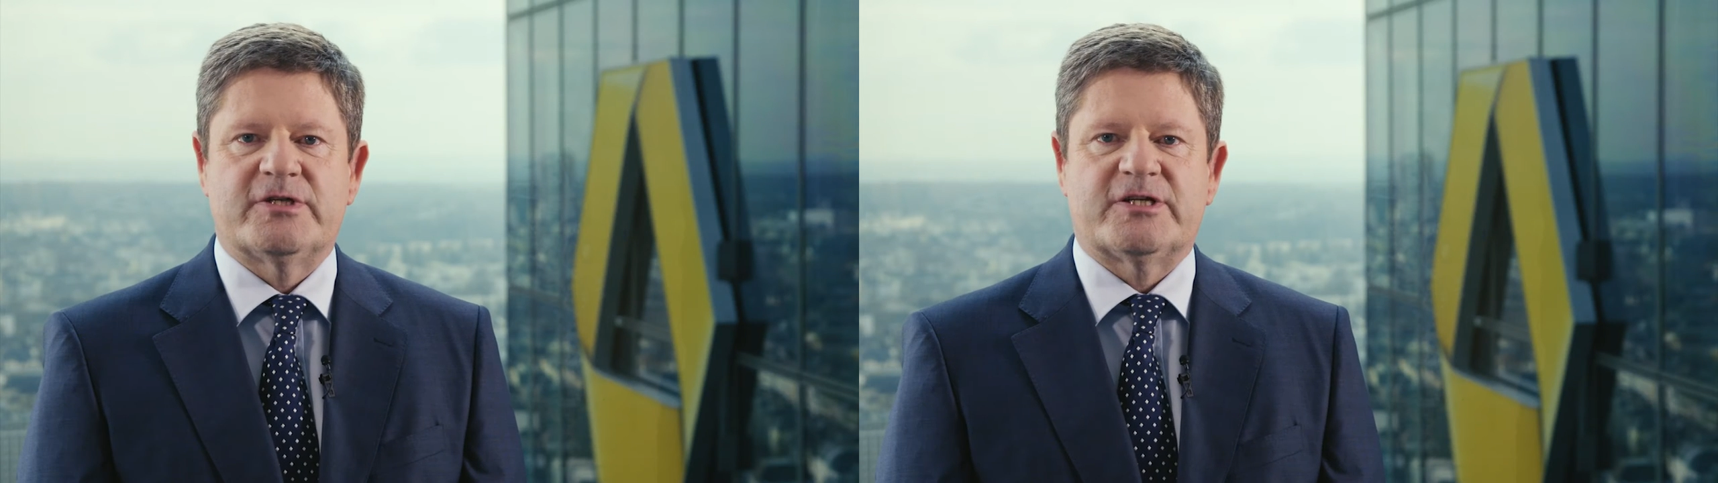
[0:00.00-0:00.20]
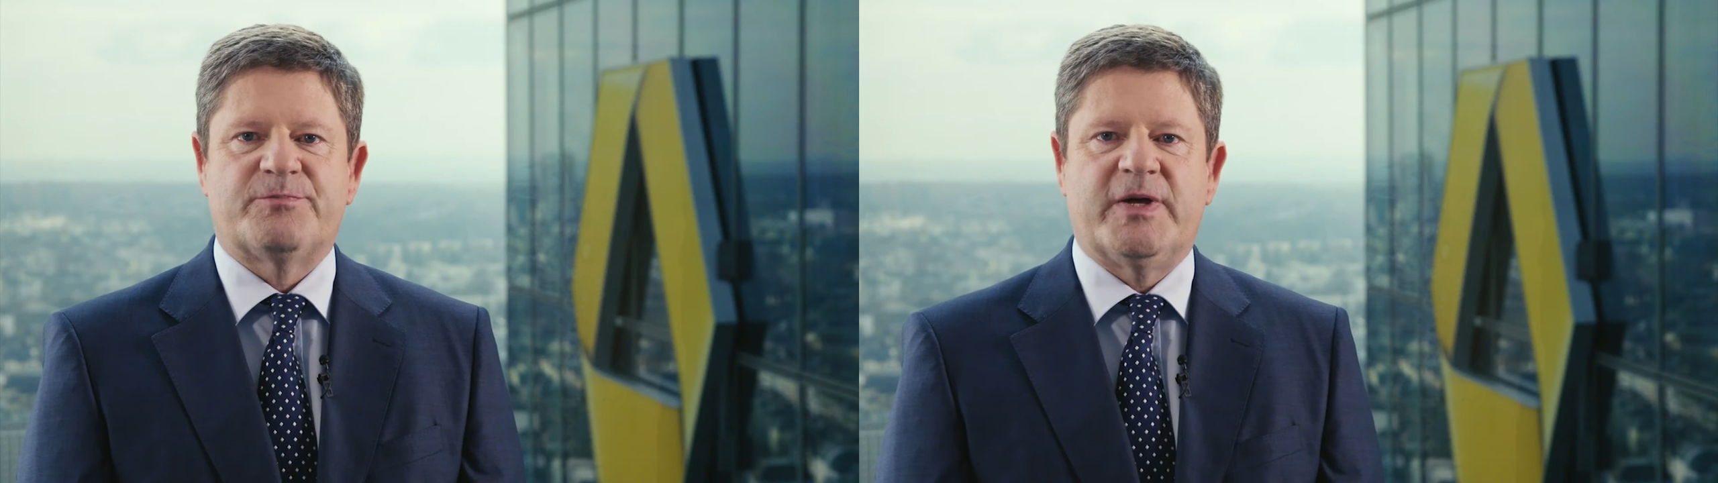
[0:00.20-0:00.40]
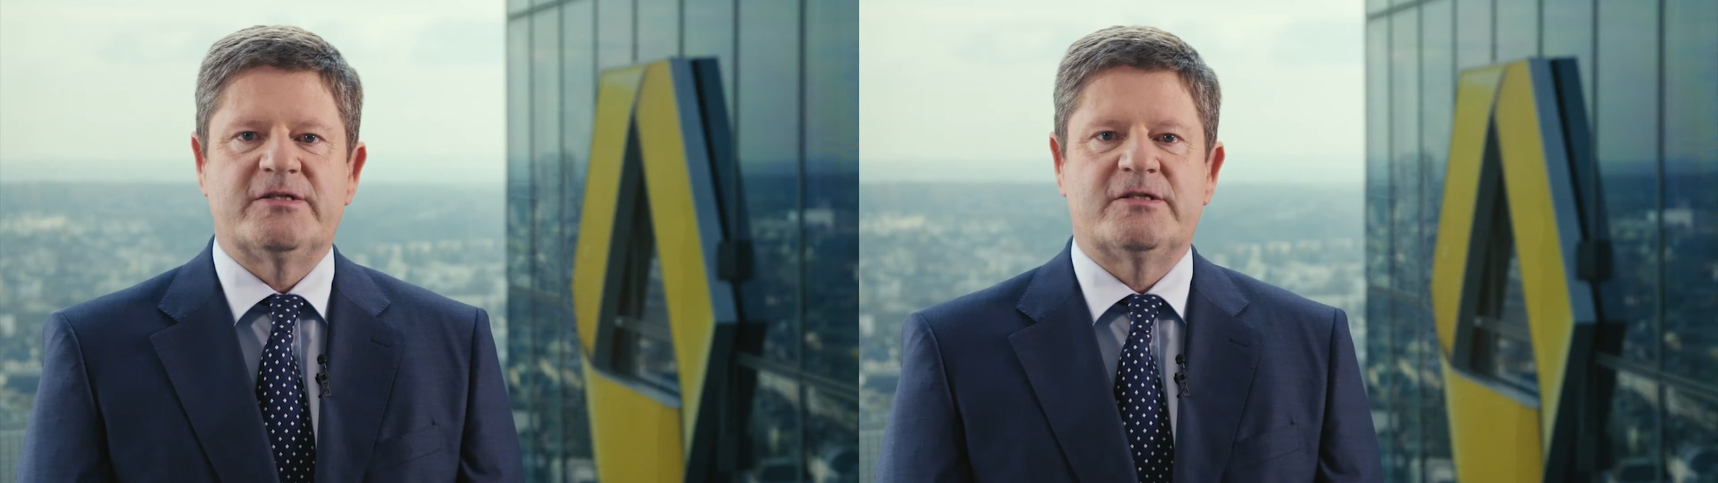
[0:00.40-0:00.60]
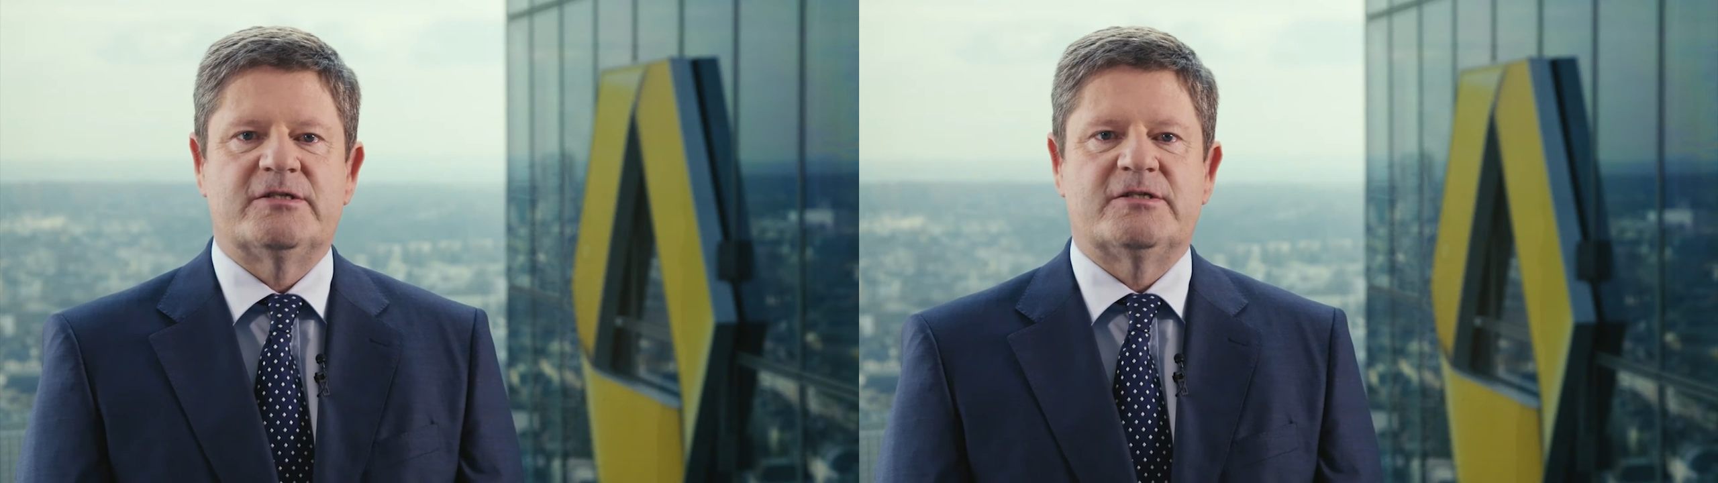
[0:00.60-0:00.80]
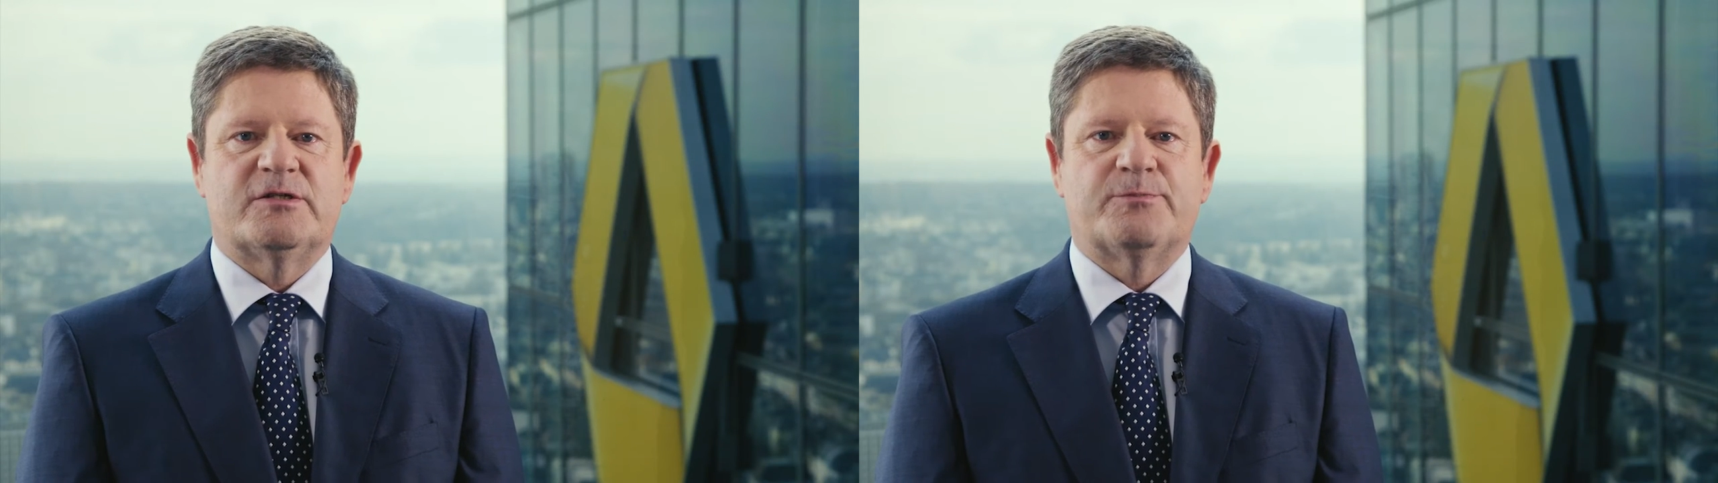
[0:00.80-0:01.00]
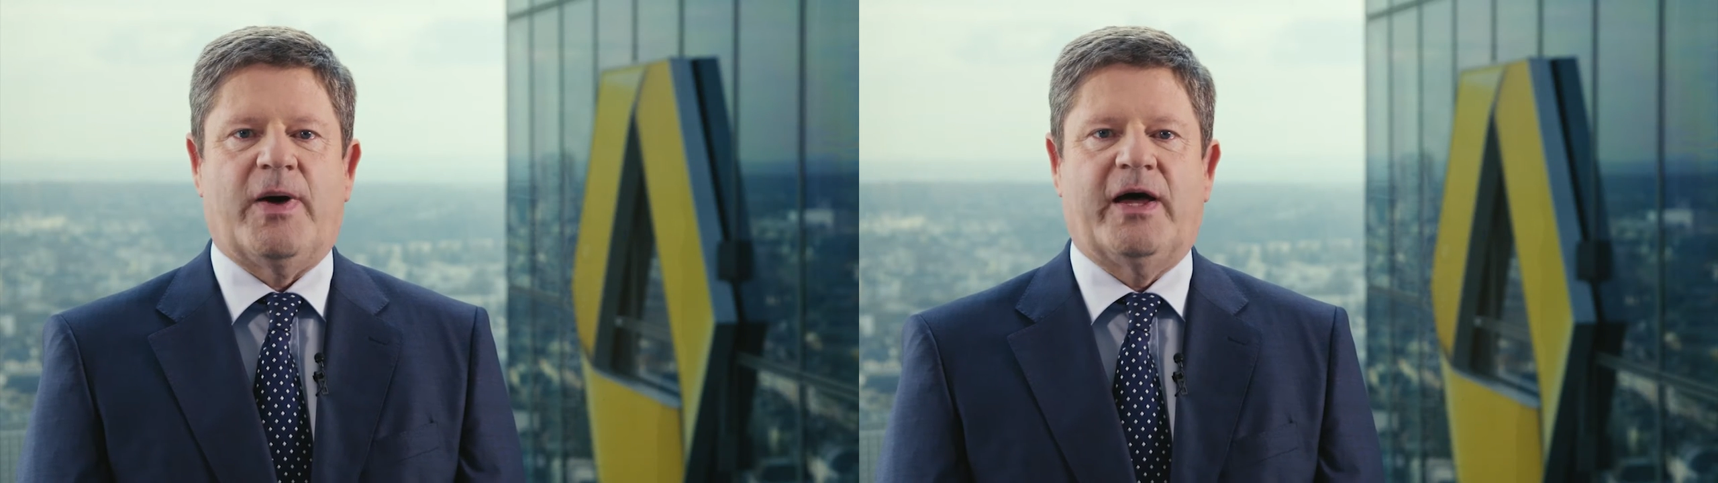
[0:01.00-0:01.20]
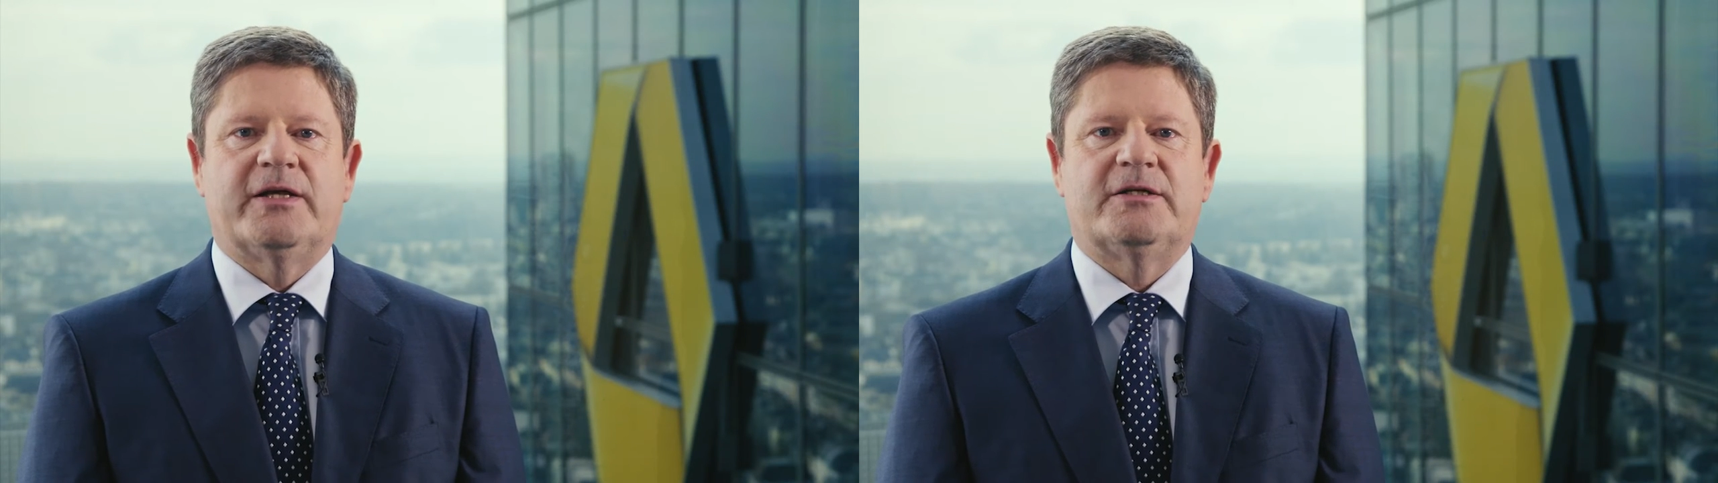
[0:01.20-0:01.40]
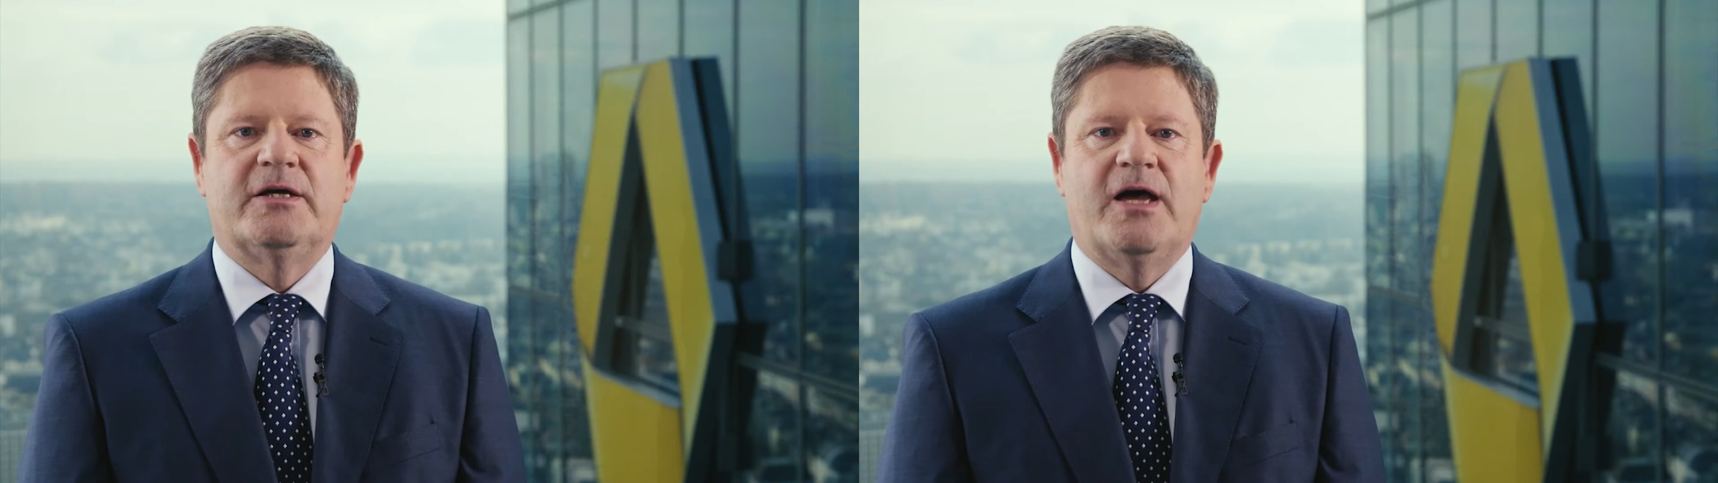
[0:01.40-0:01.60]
expenses despite